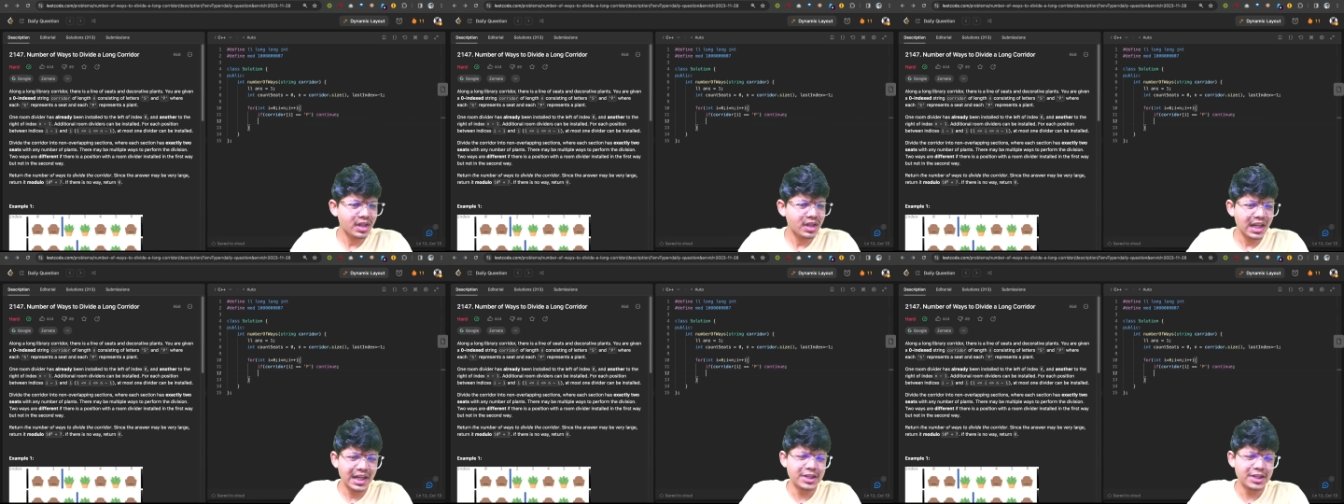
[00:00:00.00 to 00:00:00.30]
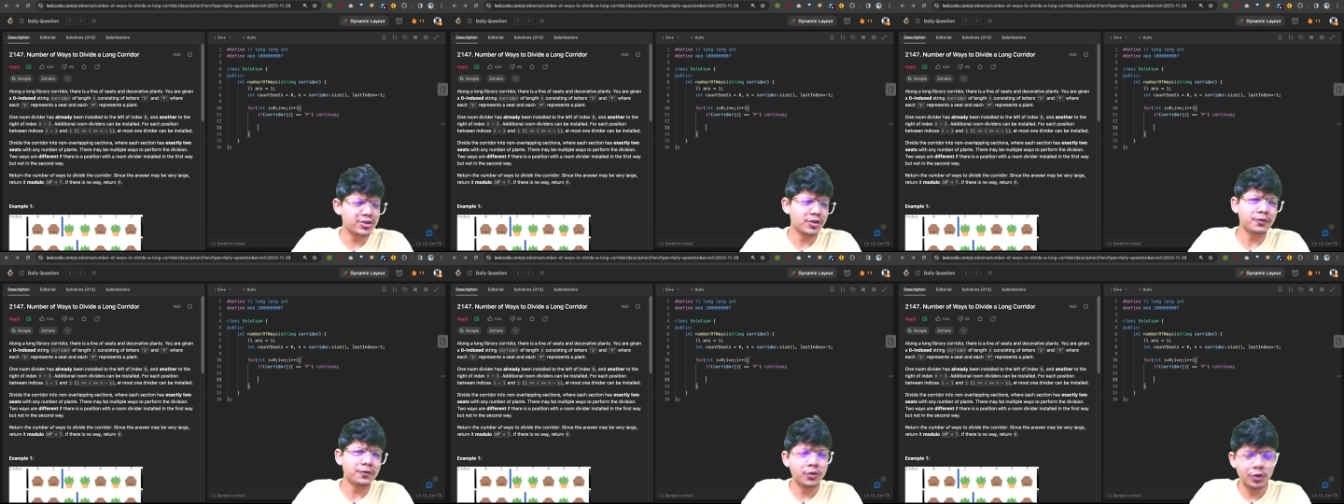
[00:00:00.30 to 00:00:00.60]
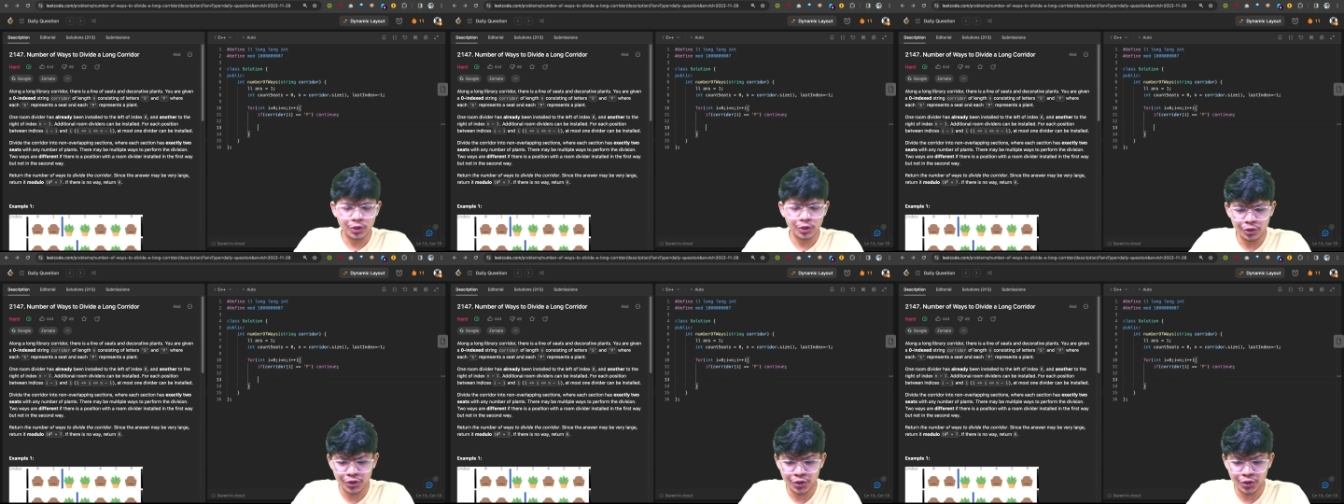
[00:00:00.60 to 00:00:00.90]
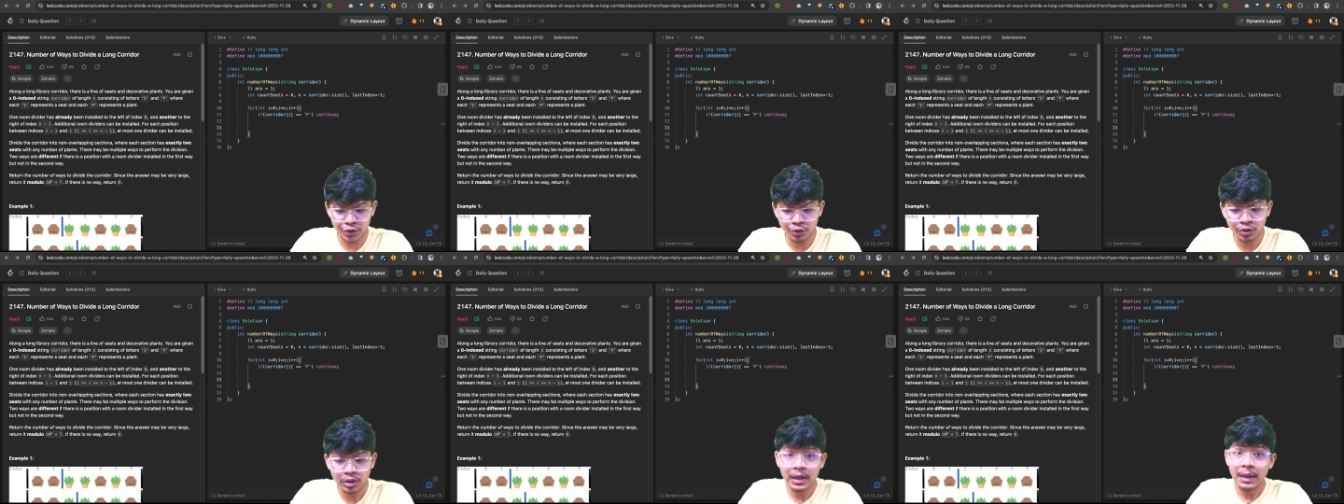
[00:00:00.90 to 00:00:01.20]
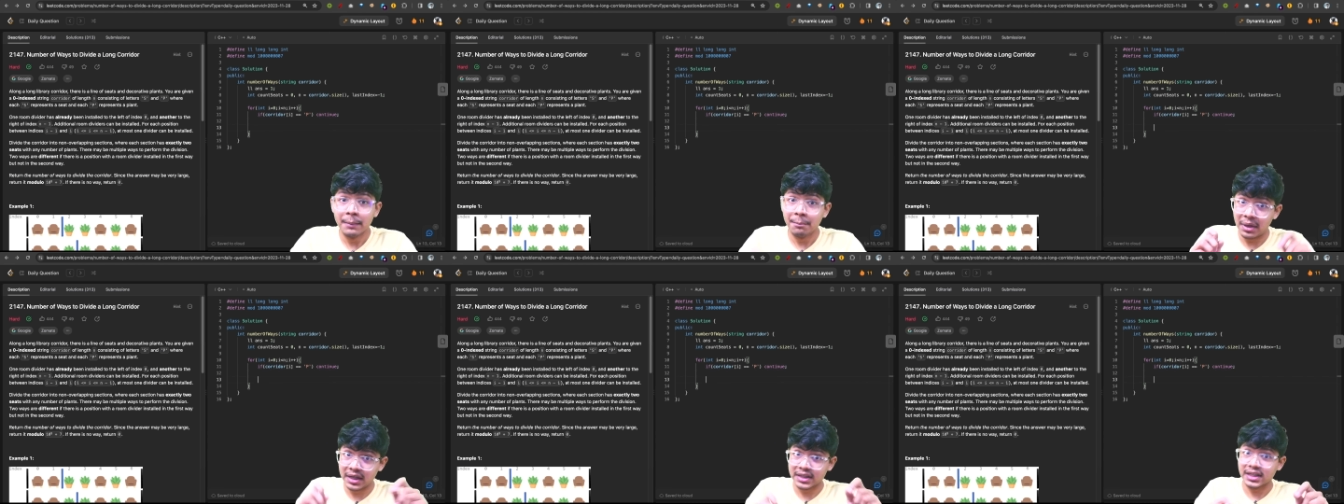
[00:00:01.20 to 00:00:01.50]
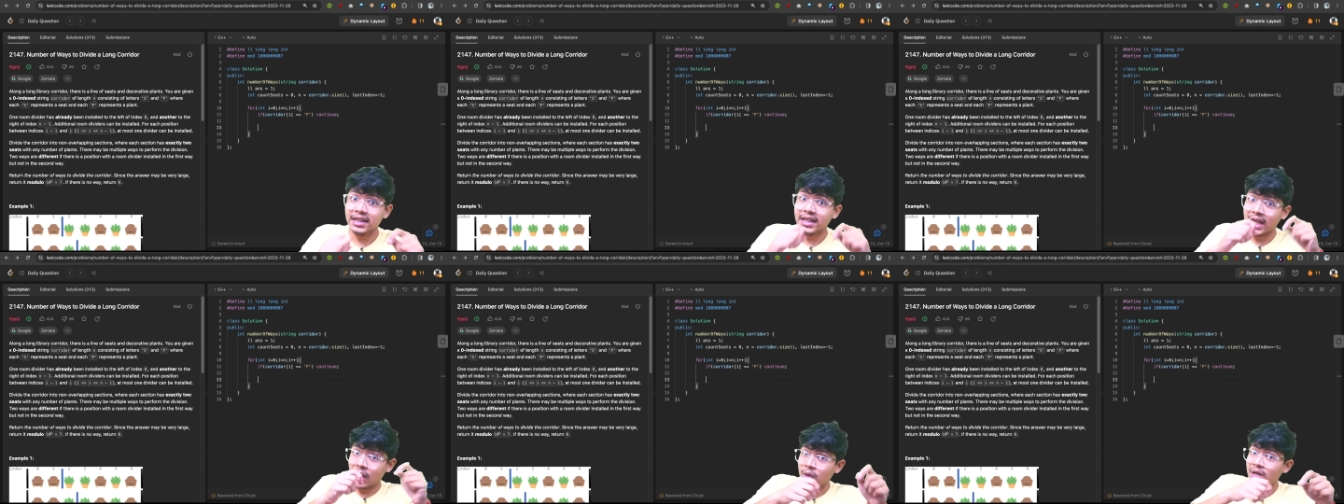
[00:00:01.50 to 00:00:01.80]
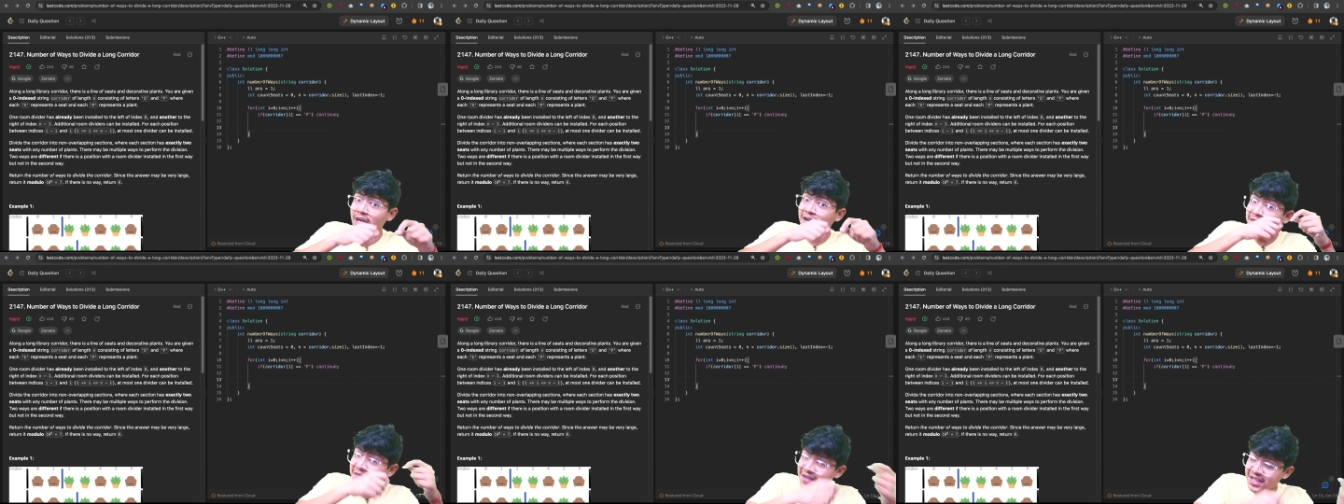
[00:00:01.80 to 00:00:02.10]
It's of no use to you. But now
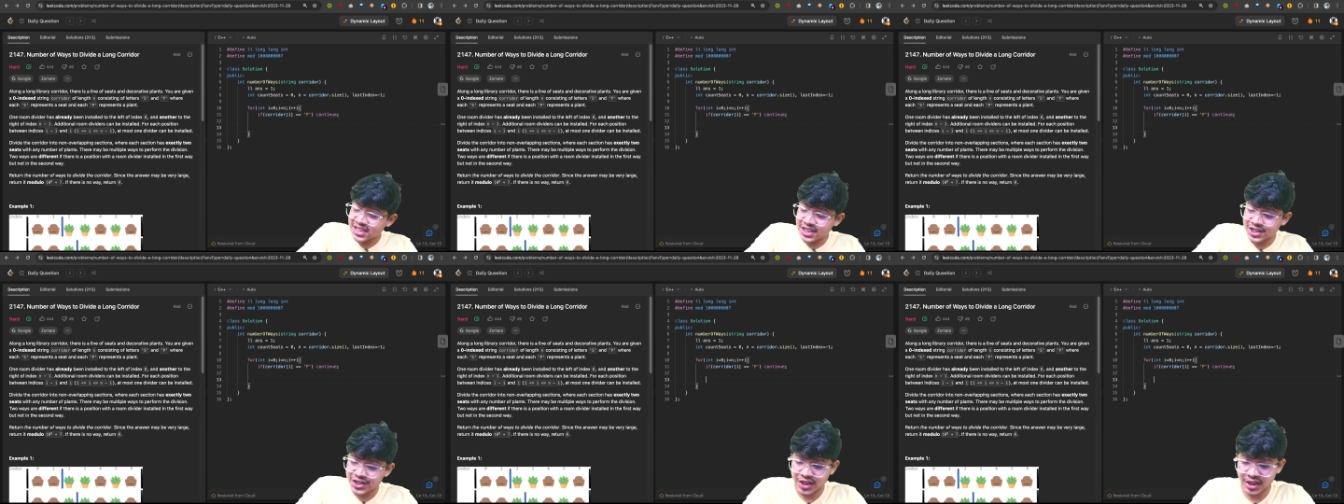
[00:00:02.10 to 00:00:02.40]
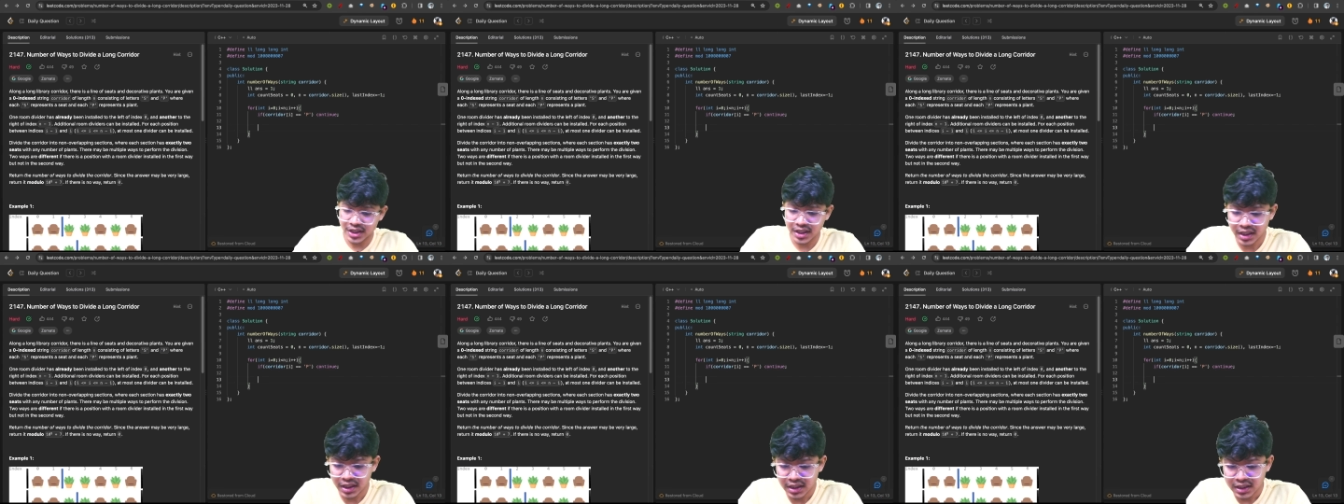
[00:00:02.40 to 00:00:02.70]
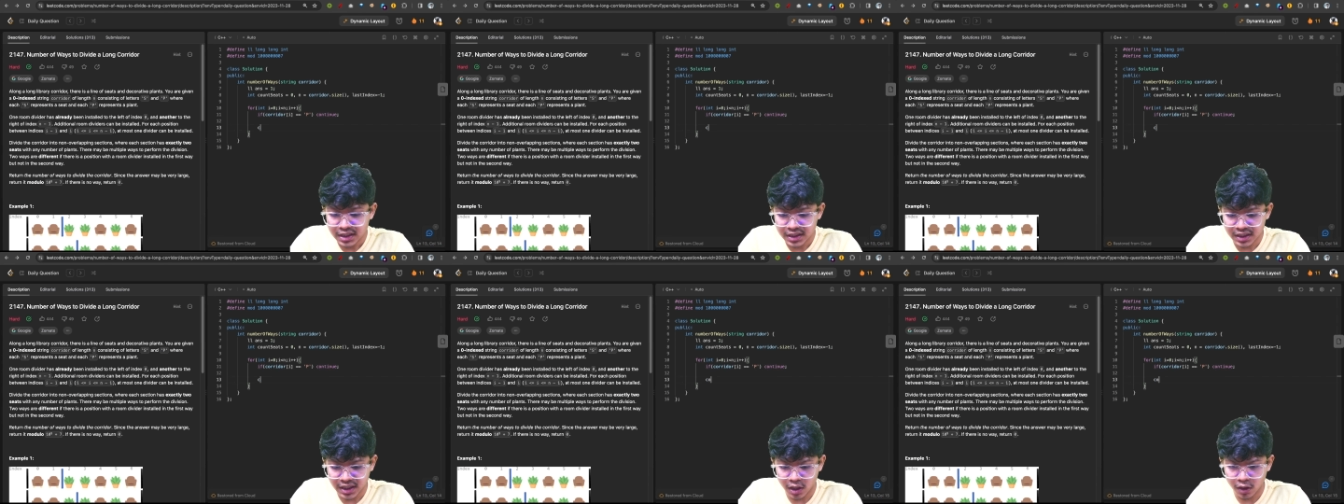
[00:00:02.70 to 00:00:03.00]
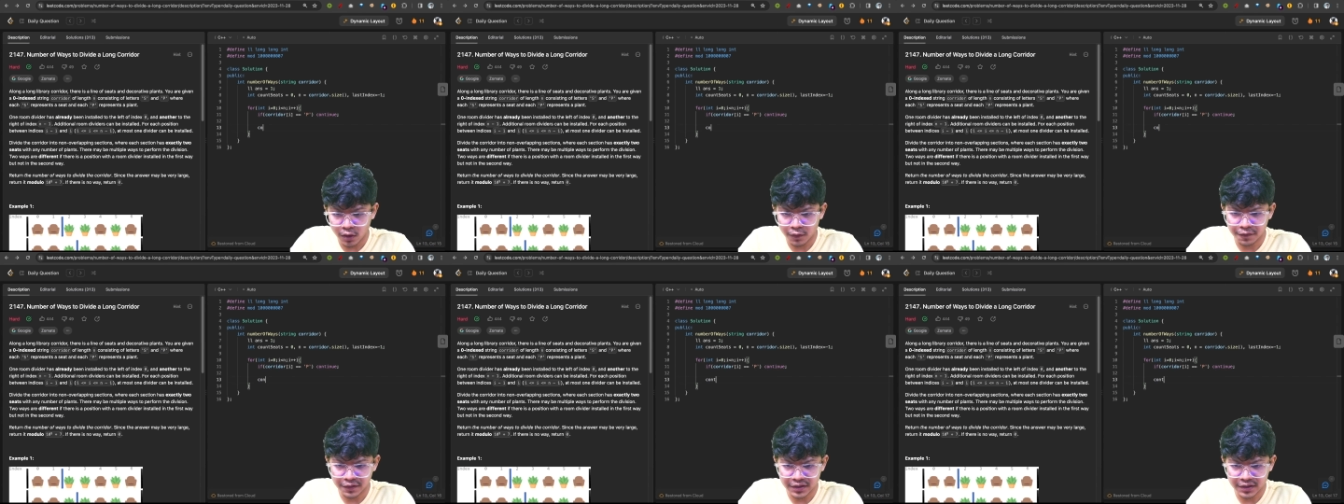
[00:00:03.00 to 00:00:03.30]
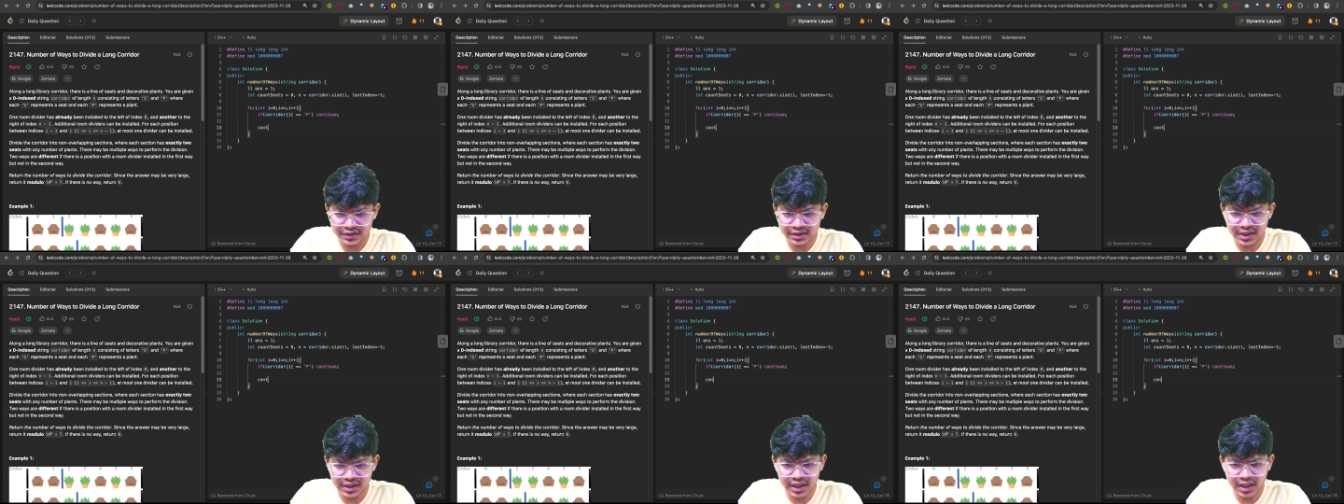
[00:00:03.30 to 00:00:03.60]
if it is a chair, now firstly